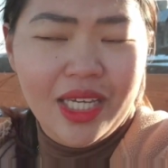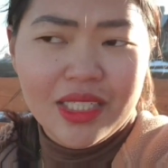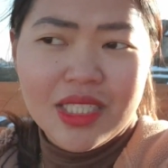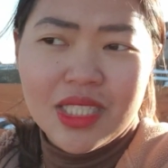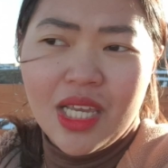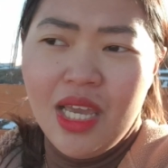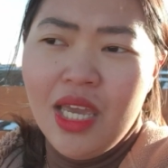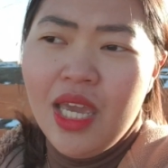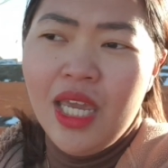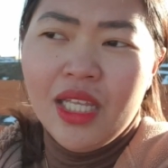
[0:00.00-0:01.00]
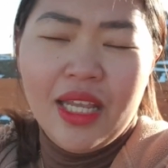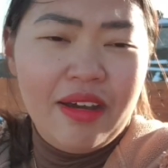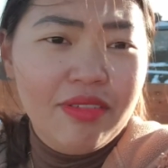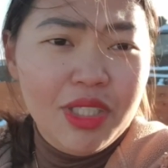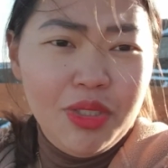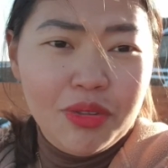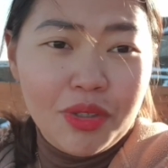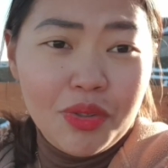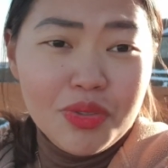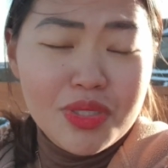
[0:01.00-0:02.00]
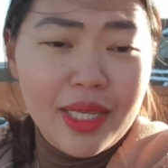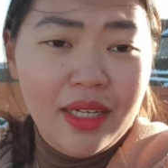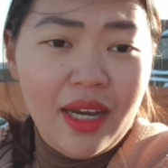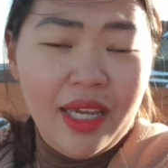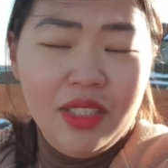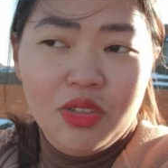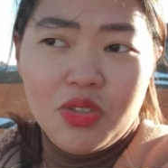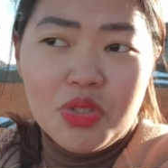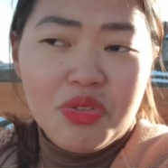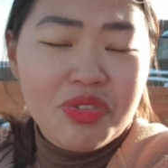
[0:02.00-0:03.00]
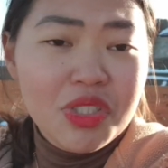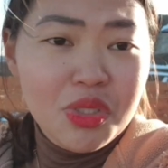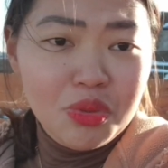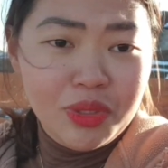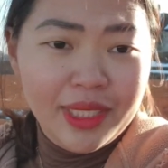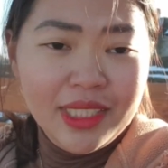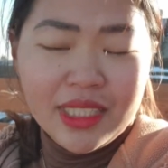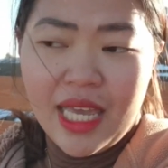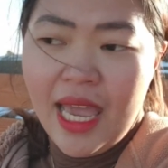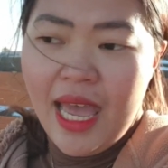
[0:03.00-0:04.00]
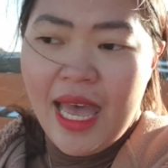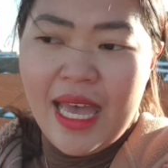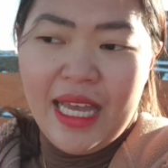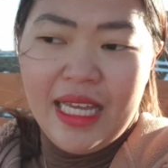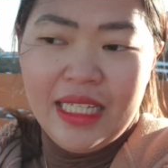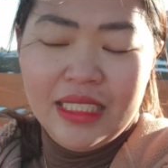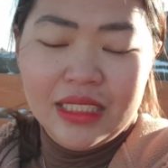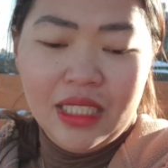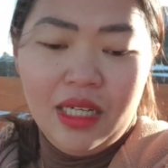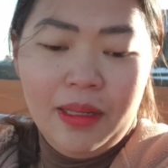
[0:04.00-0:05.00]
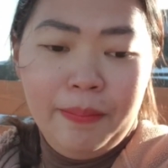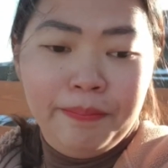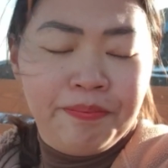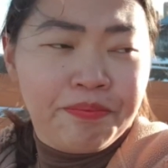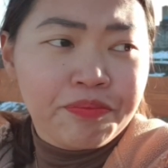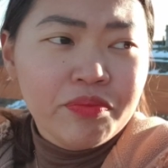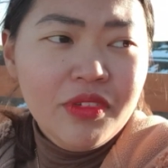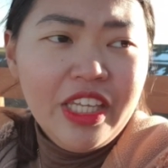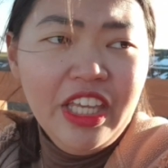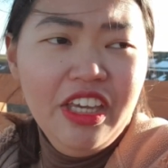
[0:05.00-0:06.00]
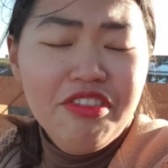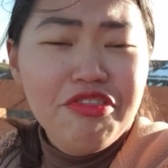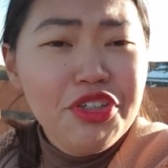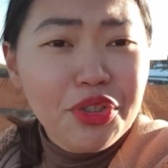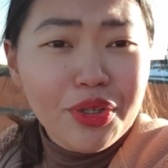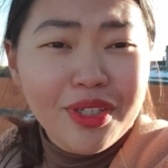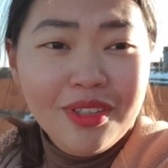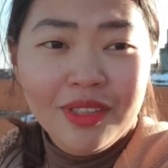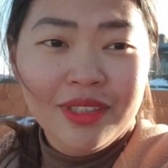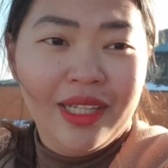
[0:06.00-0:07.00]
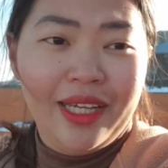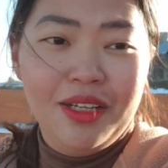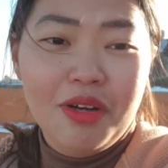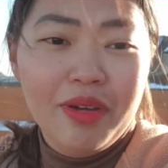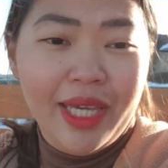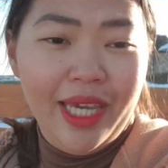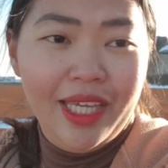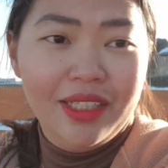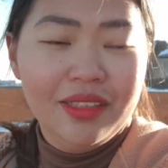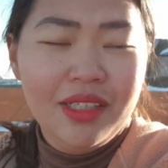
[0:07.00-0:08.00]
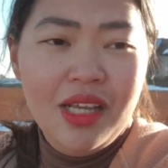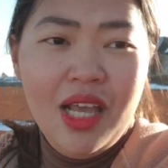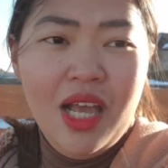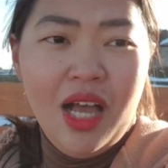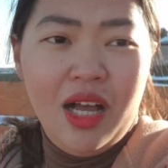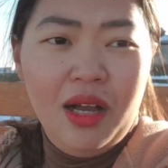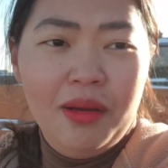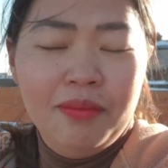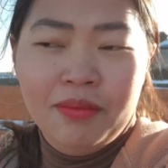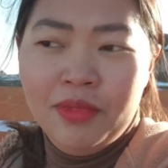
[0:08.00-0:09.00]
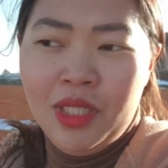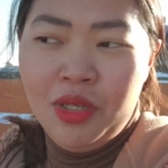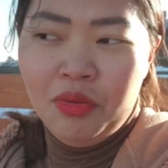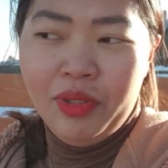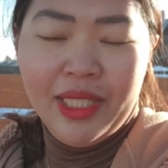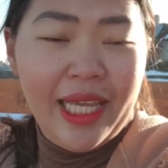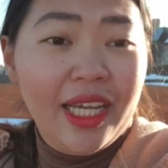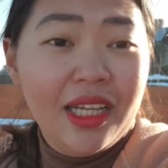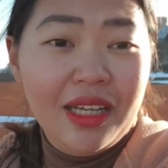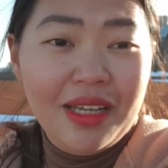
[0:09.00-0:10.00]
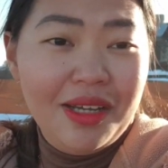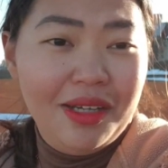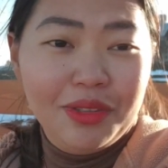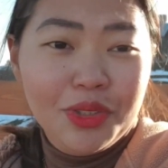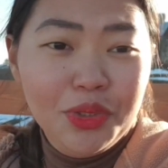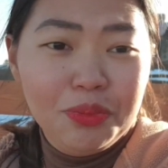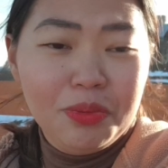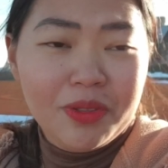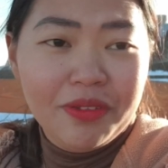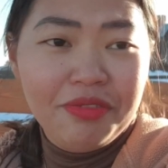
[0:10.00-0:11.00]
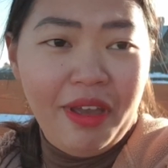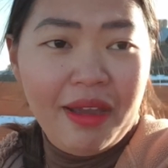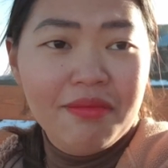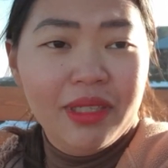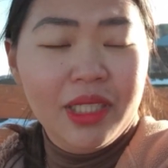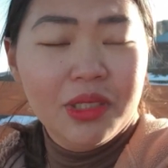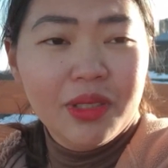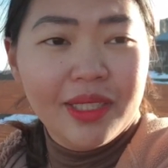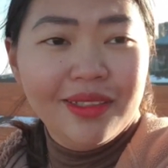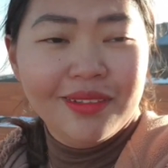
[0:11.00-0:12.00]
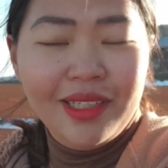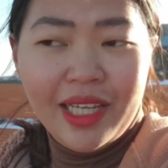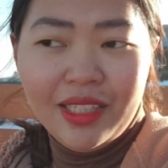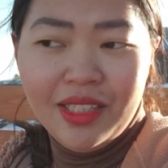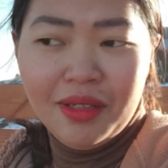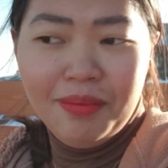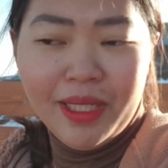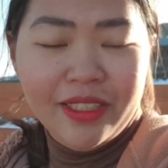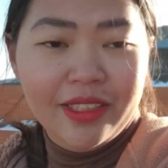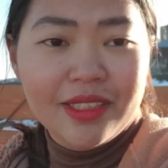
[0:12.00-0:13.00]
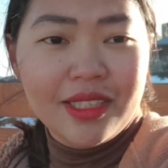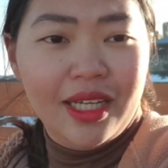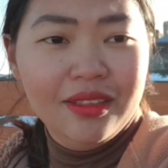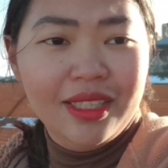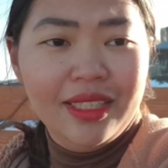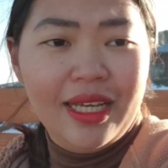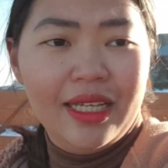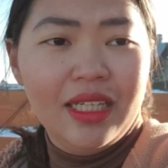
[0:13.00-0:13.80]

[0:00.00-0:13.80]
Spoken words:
is 11 euros and 9 euros for student. And if you're like going in with like a group or a family, you can get a bigger discount than that.